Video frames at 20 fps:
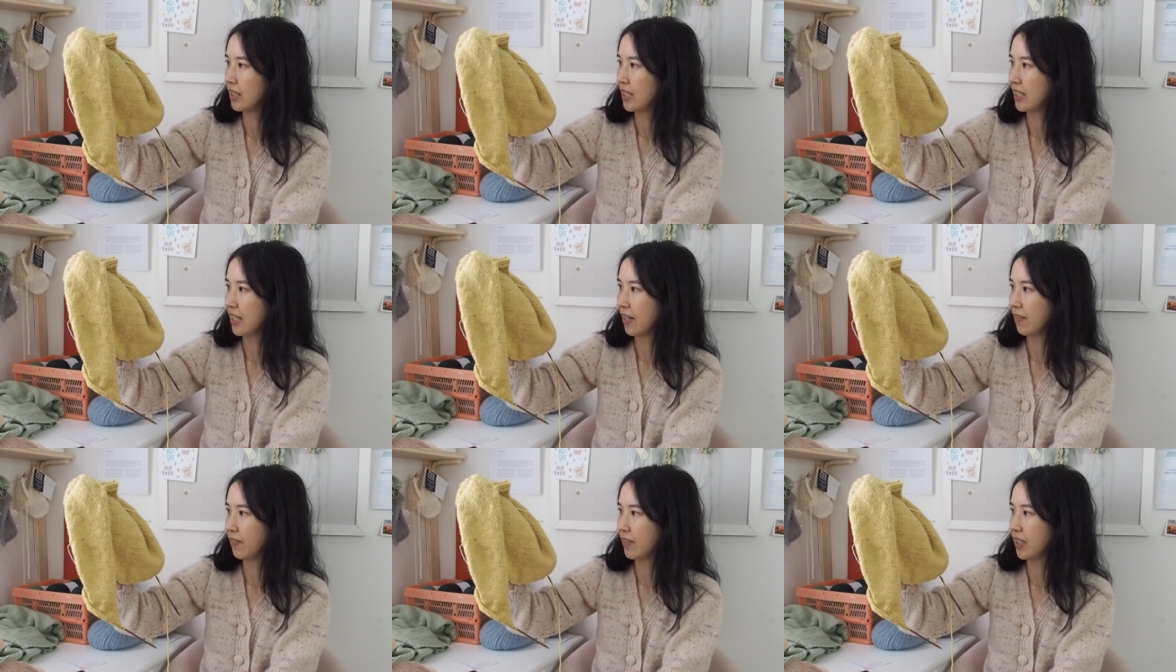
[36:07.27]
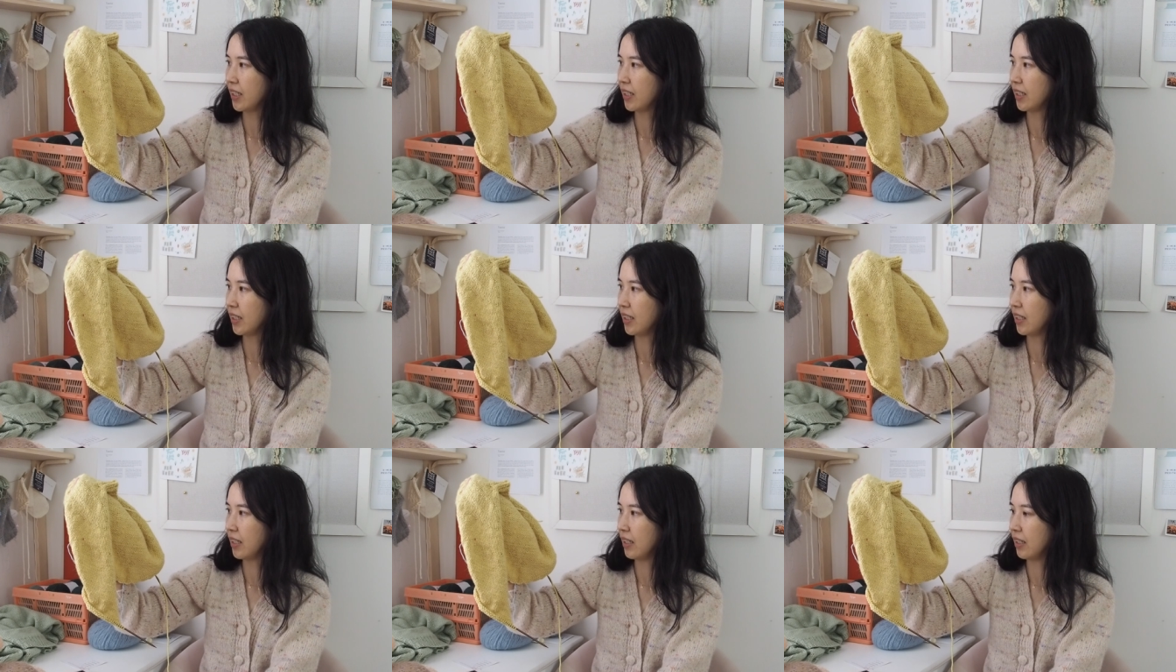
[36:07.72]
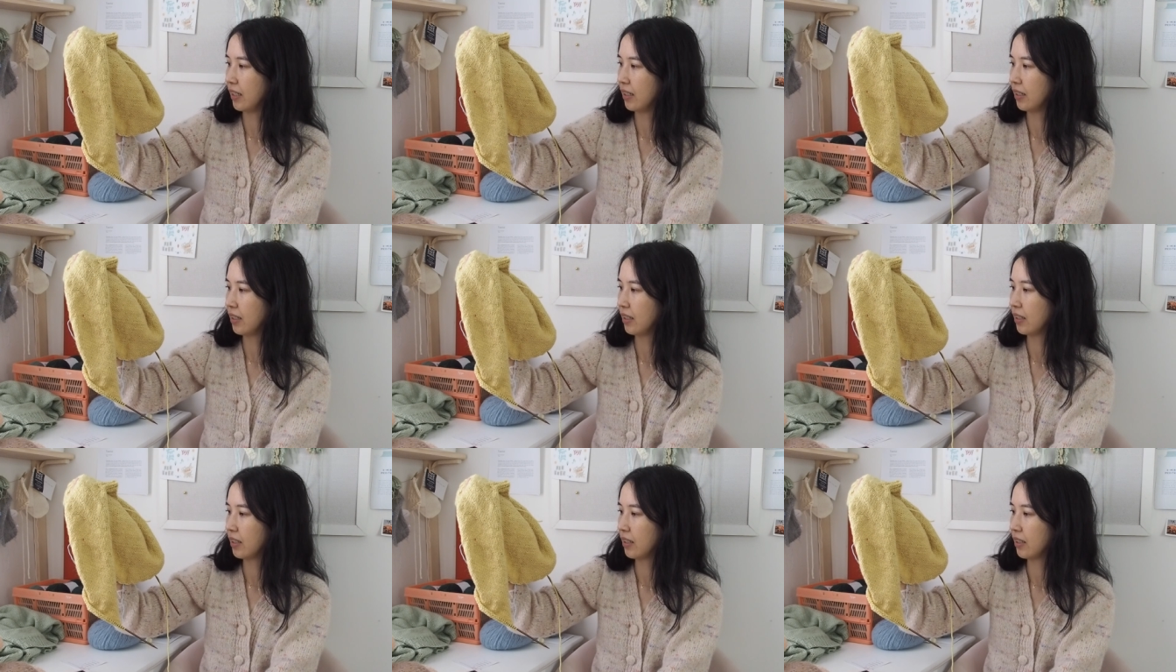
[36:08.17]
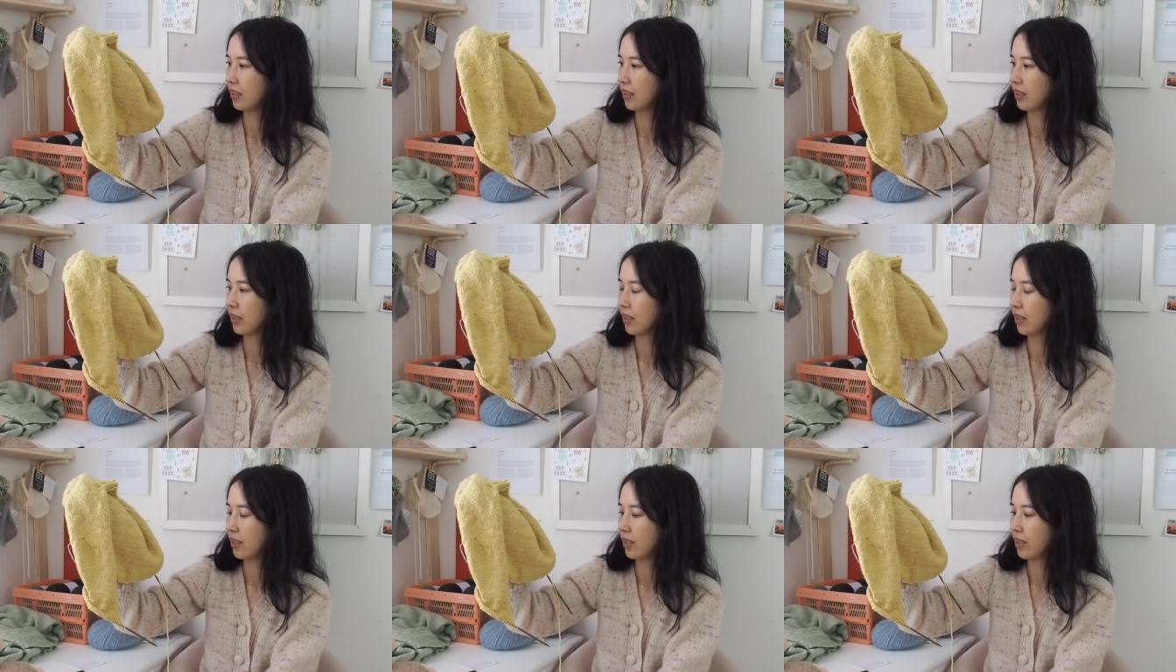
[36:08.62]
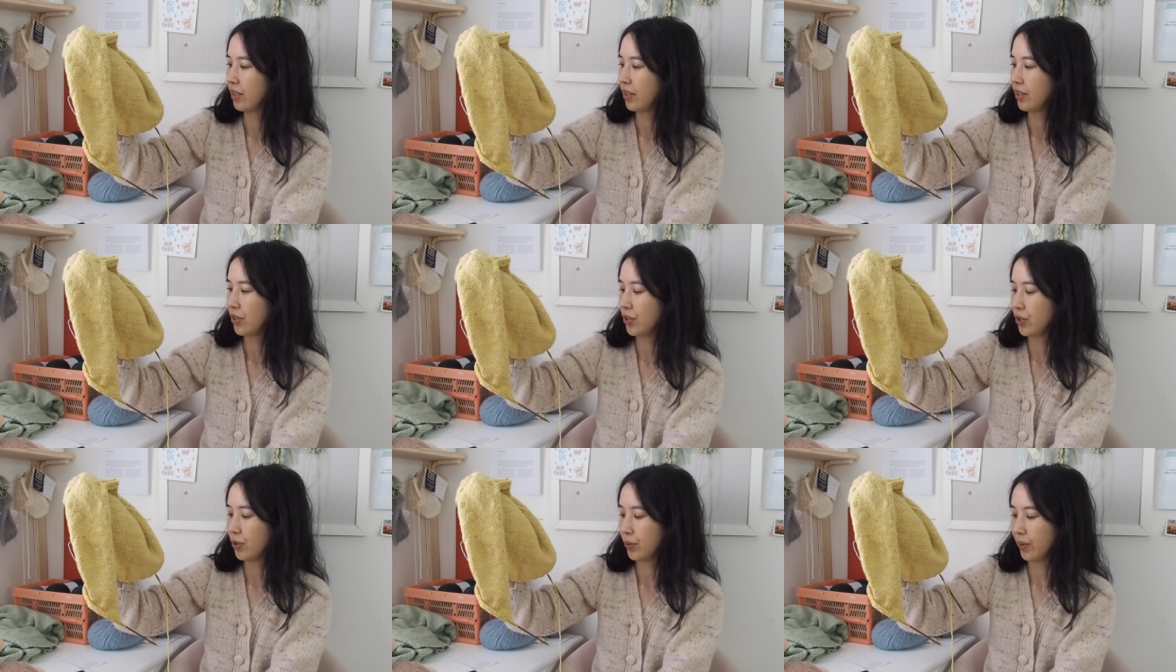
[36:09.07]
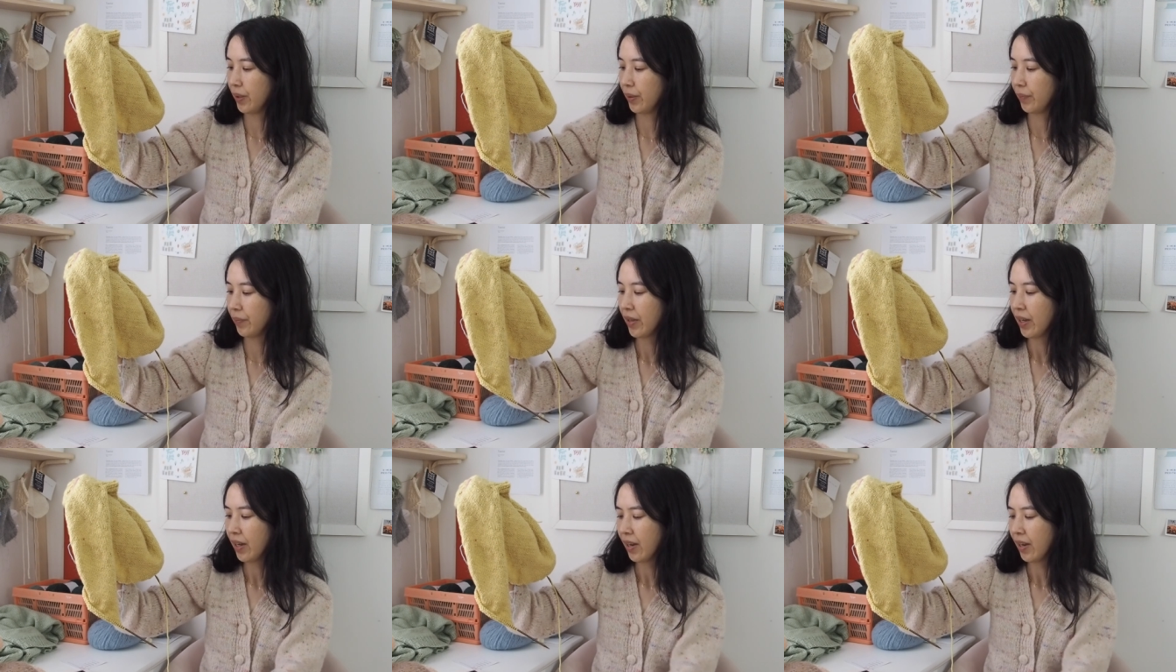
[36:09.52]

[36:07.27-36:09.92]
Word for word: definitely do it.